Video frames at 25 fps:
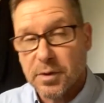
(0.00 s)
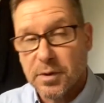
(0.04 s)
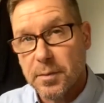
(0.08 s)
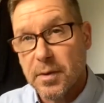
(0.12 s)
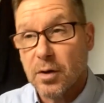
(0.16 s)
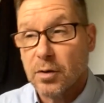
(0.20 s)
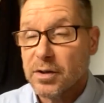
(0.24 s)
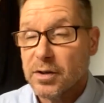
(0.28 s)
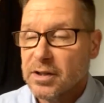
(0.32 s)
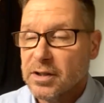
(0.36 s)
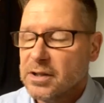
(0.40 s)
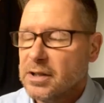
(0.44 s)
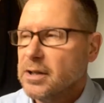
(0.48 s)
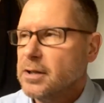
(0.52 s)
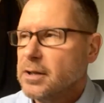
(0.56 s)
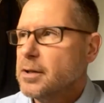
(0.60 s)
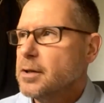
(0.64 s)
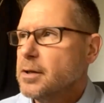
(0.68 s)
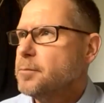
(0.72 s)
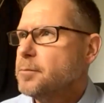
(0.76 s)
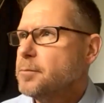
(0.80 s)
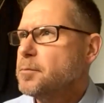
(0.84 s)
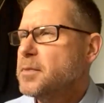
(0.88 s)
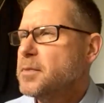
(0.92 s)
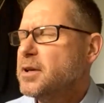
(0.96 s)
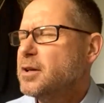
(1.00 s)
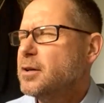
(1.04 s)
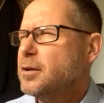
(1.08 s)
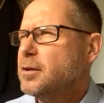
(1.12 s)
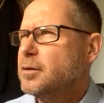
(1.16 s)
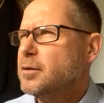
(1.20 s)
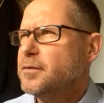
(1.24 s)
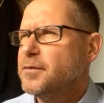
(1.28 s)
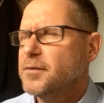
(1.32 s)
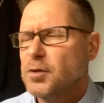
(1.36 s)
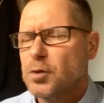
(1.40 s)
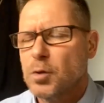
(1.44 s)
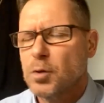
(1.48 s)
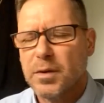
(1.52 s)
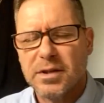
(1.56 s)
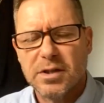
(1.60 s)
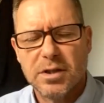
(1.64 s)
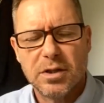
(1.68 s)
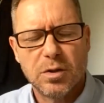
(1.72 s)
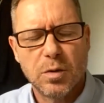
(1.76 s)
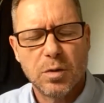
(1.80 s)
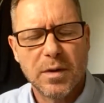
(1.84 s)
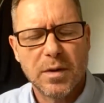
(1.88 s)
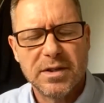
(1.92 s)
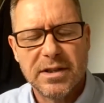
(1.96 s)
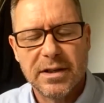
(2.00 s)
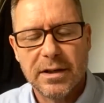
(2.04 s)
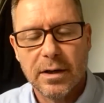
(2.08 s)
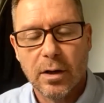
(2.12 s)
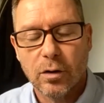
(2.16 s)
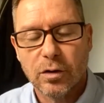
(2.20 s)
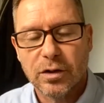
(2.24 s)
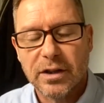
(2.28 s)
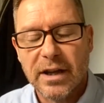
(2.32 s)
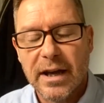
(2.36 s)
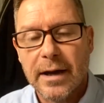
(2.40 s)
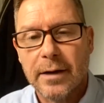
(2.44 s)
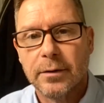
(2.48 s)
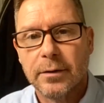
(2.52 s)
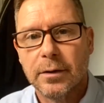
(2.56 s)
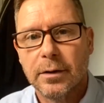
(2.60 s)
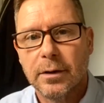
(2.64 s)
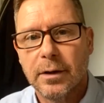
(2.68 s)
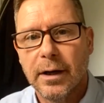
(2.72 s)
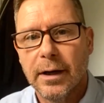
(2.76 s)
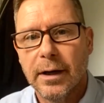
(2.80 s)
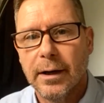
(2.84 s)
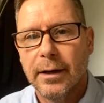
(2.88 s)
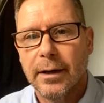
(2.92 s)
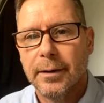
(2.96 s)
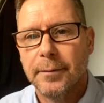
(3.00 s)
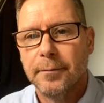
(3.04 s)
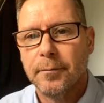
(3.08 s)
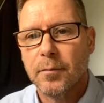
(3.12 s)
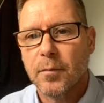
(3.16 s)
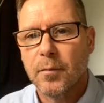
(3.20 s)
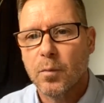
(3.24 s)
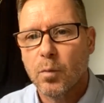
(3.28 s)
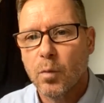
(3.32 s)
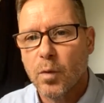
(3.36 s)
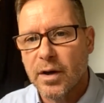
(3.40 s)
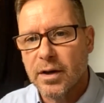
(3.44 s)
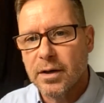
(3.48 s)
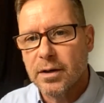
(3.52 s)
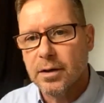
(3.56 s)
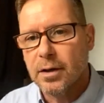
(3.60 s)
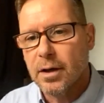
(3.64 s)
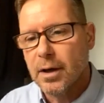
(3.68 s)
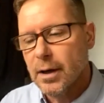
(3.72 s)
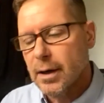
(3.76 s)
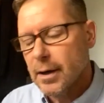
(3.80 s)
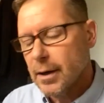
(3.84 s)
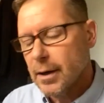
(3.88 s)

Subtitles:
be honest, in the middle of 2020 lockdown, when